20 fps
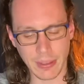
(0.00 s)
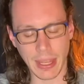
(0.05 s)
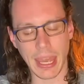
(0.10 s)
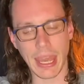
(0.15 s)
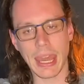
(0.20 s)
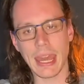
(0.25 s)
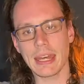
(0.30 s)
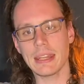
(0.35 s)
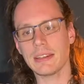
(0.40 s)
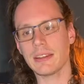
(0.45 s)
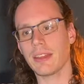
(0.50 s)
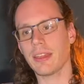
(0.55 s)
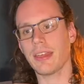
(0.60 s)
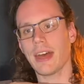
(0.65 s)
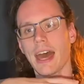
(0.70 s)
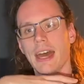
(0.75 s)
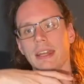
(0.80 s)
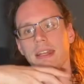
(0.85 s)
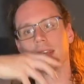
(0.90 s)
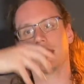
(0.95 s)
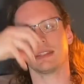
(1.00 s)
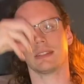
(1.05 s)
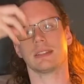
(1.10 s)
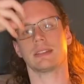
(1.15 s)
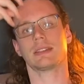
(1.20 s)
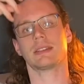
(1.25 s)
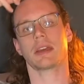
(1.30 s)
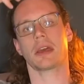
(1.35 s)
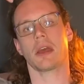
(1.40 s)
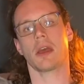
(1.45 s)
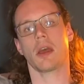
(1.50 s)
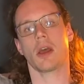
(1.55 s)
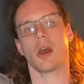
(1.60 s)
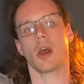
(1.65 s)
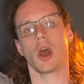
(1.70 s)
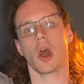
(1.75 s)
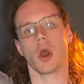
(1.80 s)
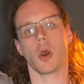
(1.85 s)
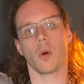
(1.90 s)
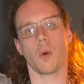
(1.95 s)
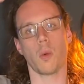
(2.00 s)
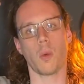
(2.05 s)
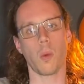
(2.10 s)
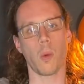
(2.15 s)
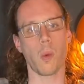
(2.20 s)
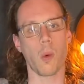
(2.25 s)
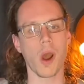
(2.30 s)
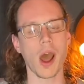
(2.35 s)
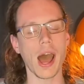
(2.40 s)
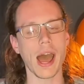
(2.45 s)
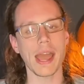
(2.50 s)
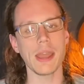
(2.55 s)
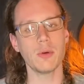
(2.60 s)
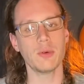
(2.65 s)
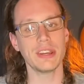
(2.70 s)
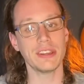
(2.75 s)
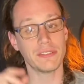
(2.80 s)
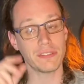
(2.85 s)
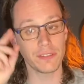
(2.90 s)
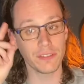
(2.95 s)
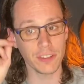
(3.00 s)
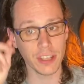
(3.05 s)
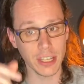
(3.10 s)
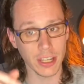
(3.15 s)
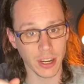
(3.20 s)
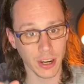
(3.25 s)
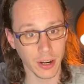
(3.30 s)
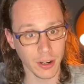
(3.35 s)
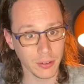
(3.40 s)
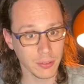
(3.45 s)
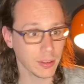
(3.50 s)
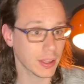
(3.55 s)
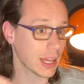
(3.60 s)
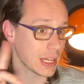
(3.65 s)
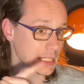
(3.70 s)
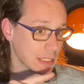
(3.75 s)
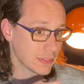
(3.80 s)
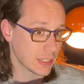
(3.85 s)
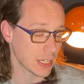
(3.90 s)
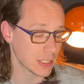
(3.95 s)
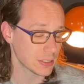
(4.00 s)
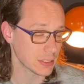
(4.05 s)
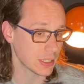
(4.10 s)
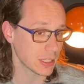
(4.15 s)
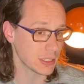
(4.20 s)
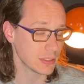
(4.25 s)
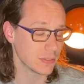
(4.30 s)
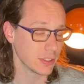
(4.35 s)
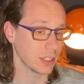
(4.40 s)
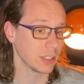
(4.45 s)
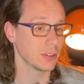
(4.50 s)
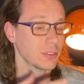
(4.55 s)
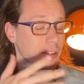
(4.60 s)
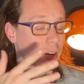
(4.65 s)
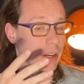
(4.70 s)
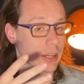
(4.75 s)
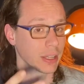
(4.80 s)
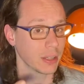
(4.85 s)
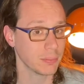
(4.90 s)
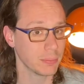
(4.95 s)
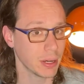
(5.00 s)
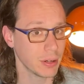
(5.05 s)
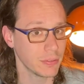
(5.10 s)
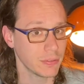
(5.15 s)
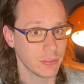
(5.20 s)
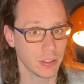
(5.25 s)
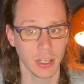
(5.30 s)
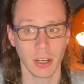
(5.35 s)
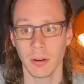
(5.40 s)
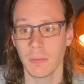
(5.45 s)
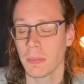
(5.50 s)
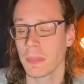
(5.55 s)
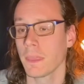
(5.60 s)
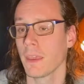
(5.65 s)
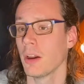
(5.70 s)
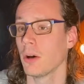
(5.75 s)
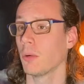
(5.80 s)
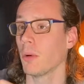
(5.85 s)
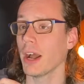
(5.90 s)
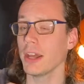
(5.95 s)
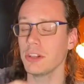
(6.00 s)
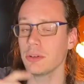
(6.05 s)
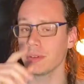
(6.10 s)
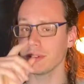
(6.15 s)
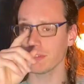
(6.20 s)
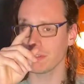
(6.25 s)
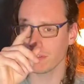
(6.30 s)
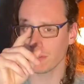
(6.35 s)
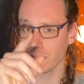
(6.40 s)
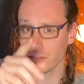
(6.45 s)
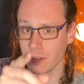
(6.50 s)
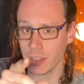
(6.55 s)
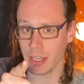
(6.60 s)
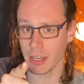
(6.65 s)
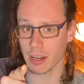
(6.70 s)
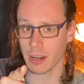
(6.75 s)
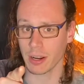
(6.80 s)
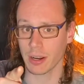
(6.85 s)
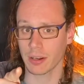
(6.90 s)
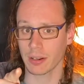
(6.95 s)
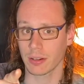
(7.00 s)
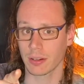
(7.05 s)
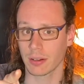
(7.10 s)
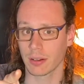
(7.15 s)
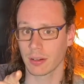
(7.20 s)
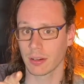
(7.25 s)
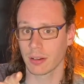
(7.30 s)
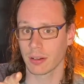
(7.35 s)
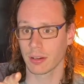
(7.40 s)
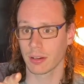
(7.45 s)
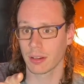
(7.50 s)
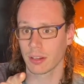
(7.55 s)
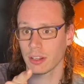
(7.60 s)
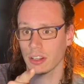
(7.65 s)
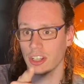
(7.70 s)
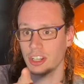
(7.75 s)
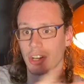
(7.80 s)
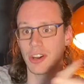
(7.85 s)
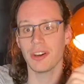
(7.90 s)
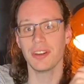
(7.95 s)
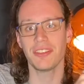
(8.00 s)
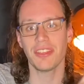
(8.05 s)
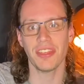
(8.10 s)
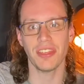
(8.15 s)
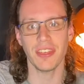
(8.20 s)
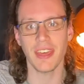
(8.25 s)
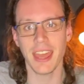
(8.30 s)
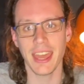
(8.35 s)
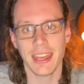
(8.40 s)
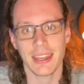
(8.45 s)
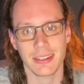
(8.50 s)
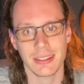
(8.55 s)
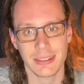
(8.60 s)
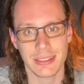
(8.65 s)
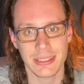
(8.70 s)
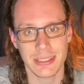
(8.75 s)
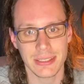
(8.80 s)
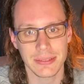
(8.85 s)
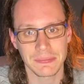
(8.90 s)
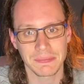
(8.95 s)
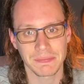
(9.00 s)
And that is why we fear, as of yesterday's video talking about fear, why do we fear good things?